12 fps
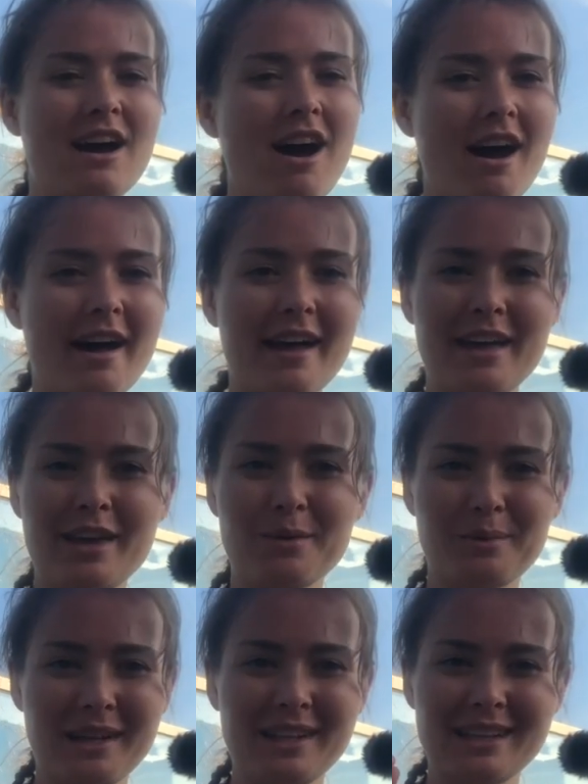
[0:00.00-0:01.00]
I
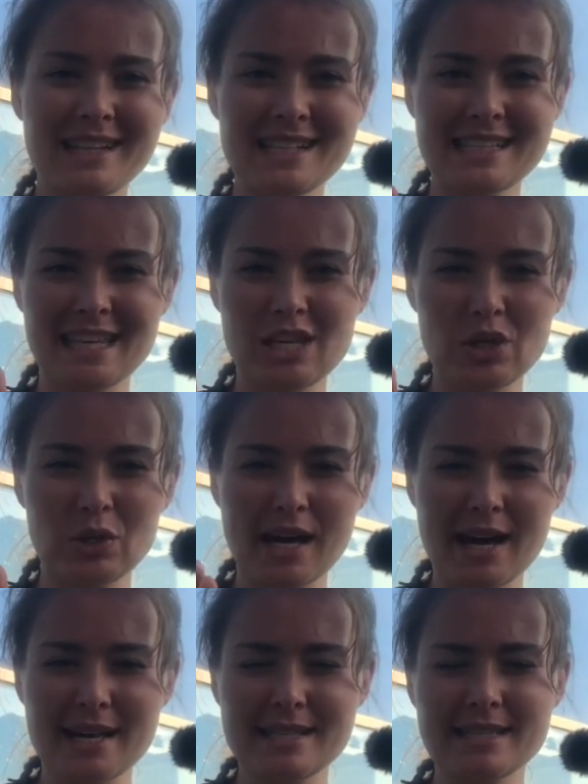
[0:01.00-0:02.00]
will see you
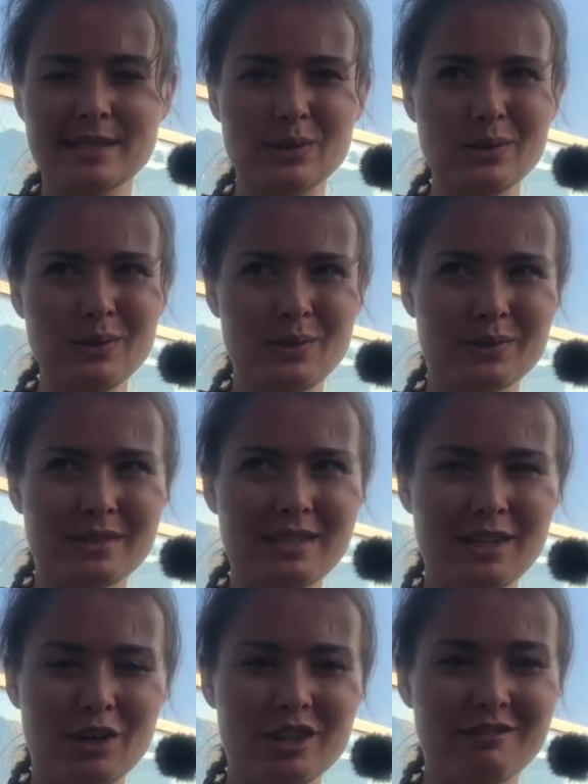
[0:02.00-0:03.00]
guys soon.
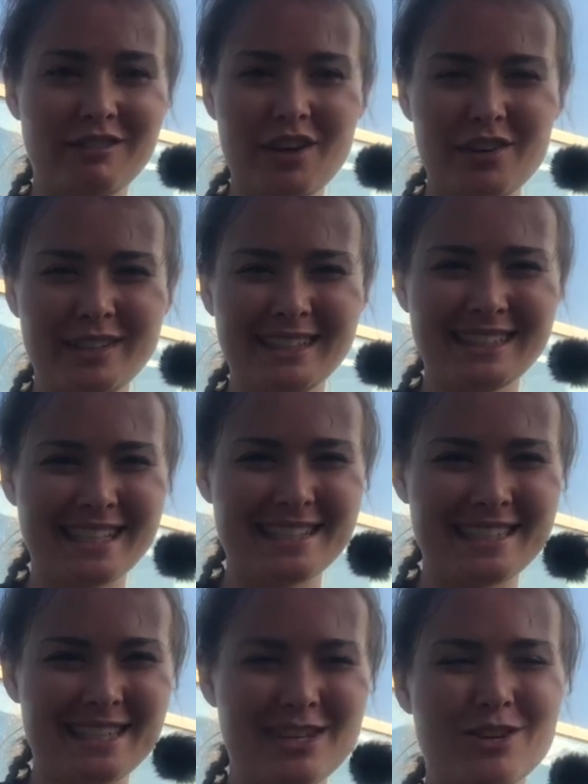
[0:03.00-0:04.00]
See you in the vlogs and
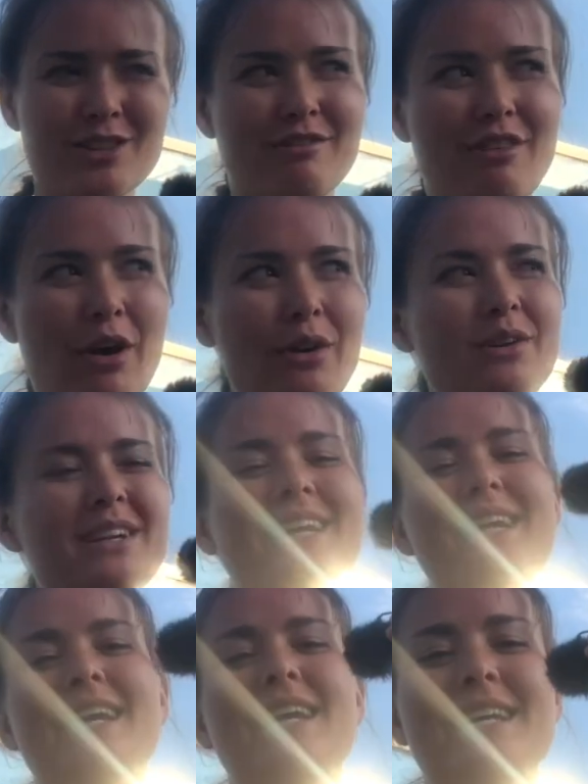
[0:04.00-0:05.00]
see you on the road.
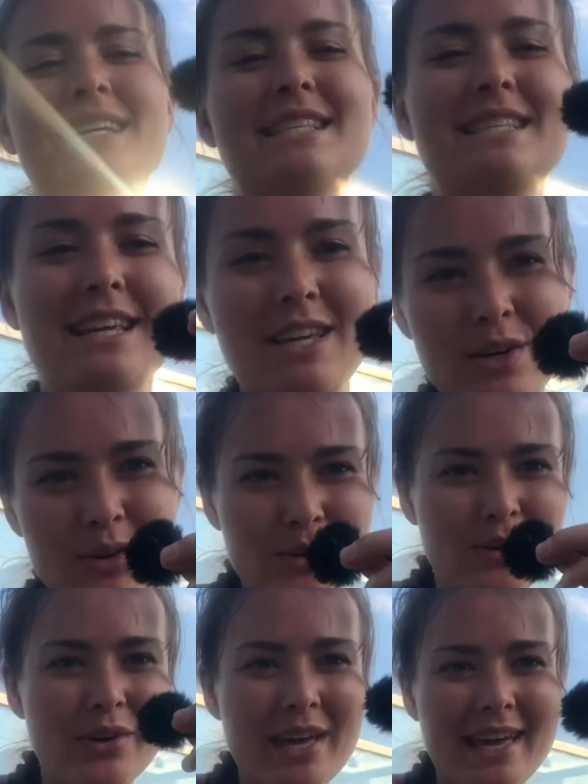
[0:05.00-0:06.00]
See
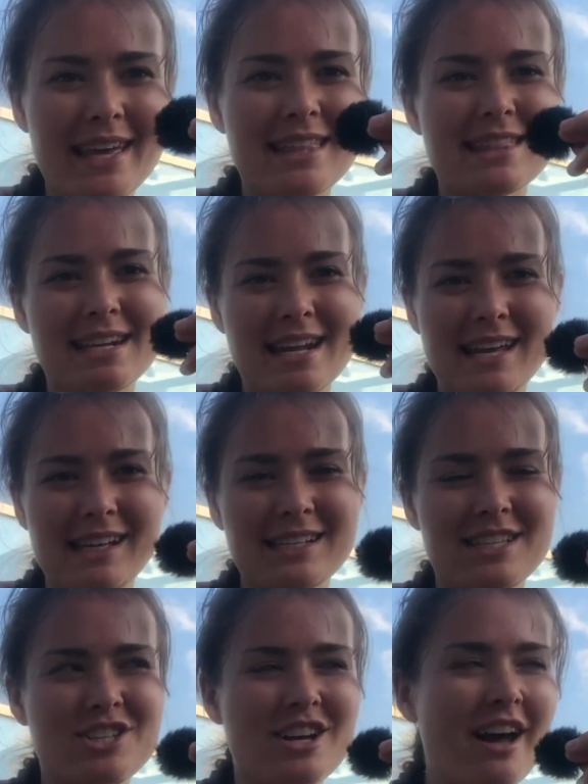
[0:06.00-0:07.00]
you in the
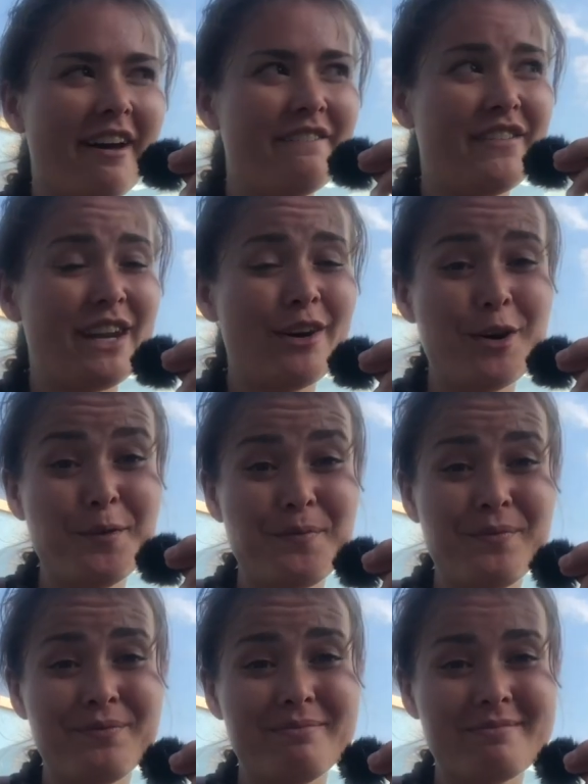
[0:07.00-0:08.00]
next chart video
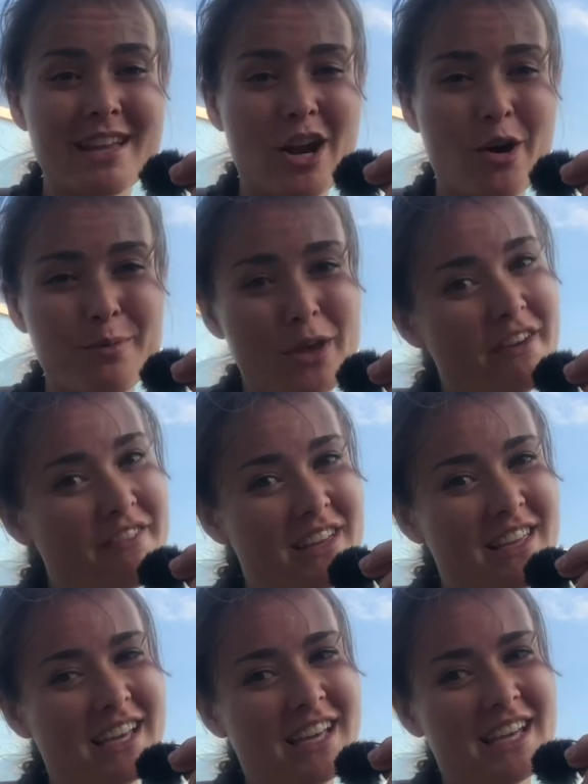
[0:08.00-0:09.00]
and hope you're
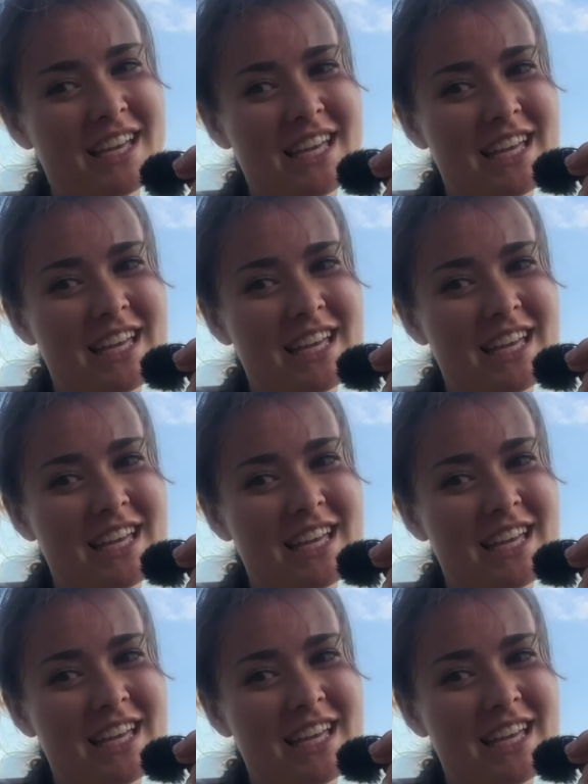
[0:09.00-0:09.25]
having